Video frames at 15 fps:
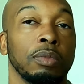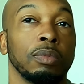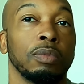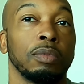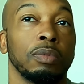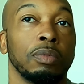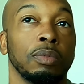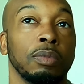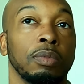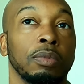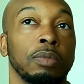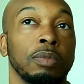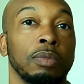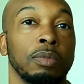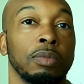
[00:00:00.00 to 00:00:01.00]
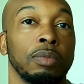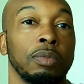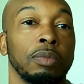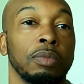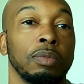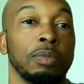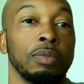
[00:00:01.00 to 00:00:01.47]

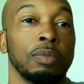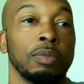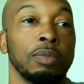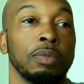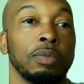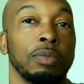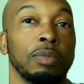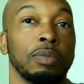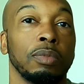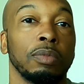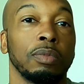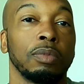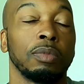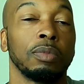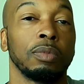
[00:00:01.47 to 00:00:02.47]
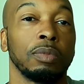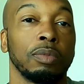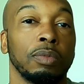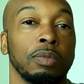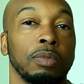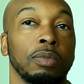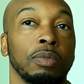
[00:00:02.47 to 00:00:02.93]

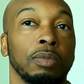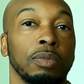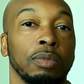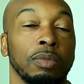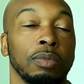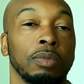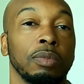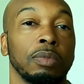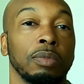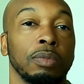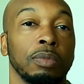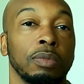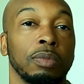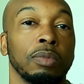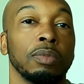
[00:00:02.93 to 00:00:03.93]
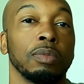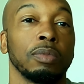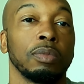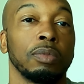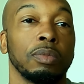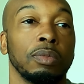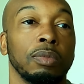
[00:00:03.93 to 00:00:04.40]

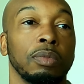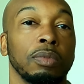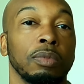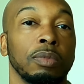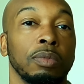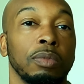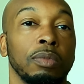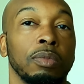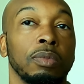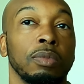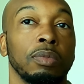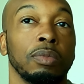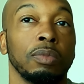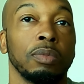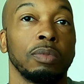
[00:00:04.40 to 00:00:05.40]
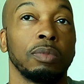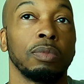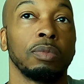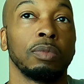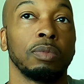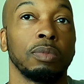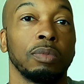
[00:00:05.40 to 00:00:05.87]

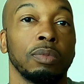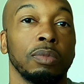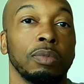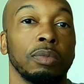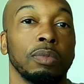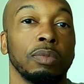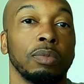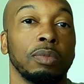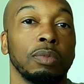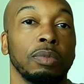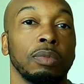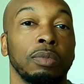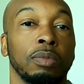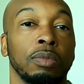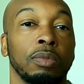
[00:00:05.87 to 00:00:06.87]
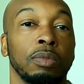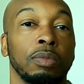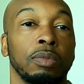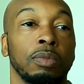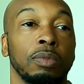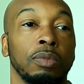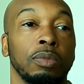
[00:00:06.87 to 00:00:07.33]

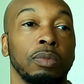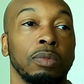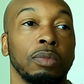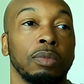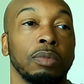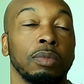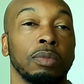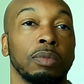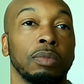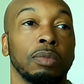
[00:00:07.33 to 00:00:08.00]
(not speaking)